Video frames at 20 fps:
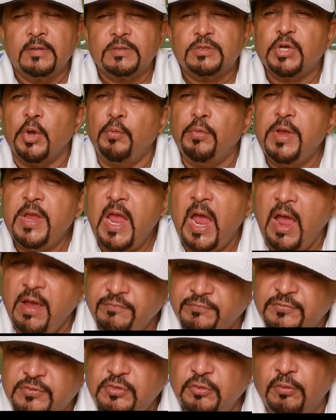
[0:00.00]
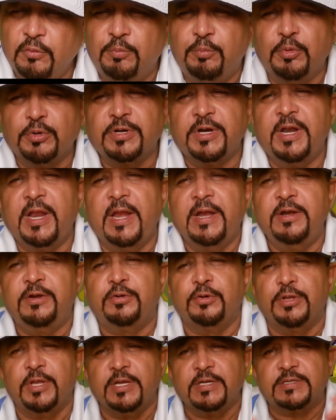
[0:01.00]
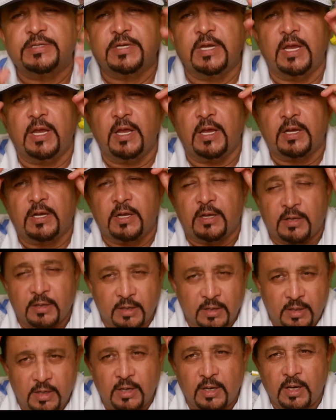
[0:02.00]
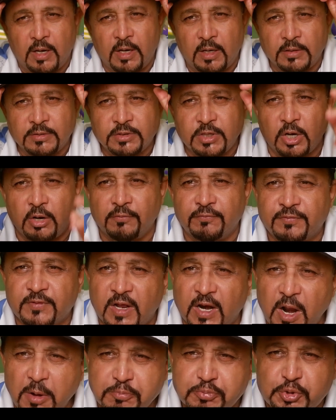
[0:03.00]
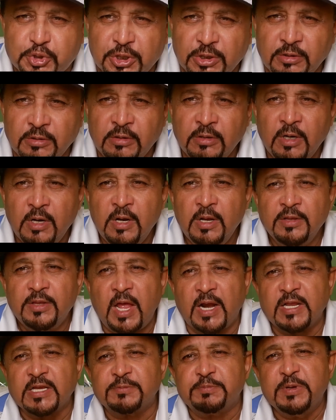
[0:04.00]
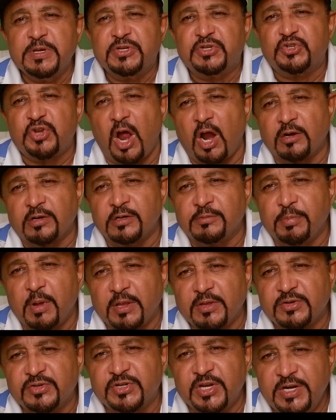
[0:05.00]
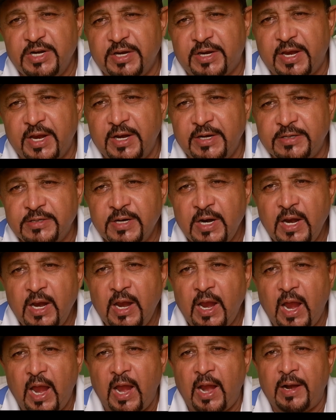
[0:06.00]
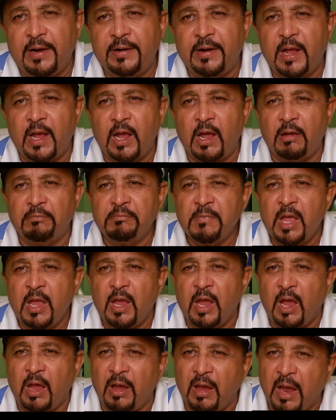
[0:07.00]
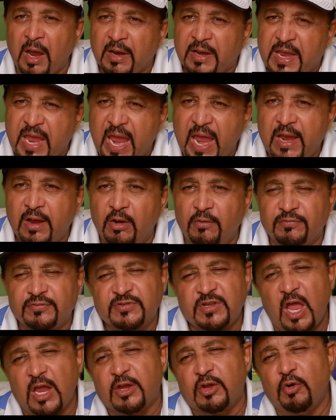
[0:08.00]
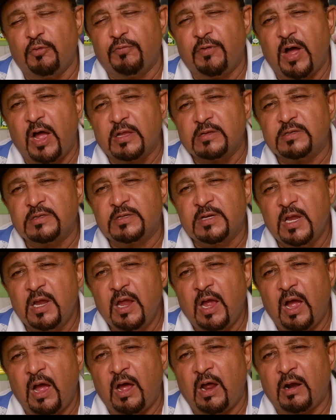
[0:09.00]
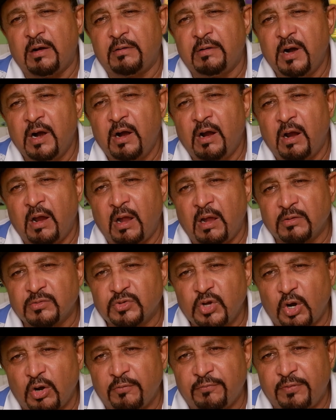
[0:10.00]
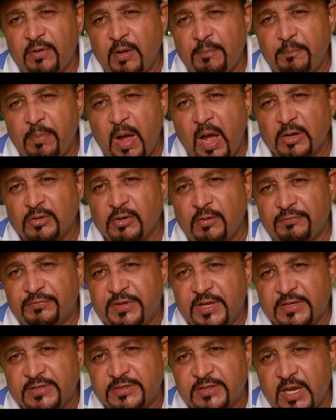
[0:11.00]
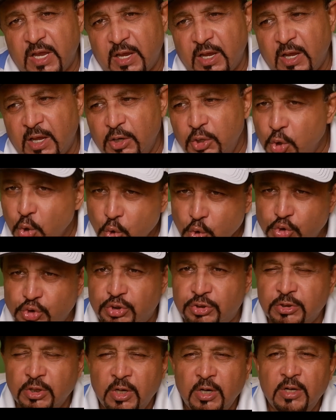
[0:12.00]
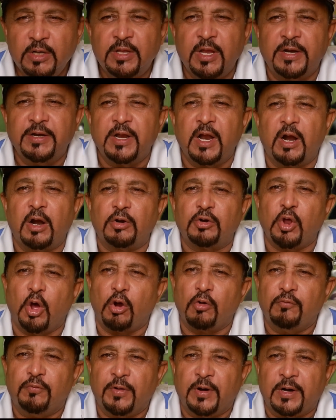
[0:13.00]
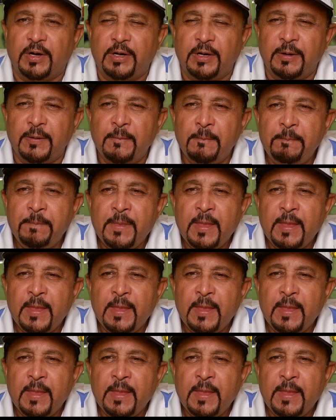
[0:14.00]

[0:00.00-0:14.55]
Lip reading: So we have to put an end to this sort of corruption that has been started by the syndicate, and a gang of psychophants are sort of part of this loot in our dog world.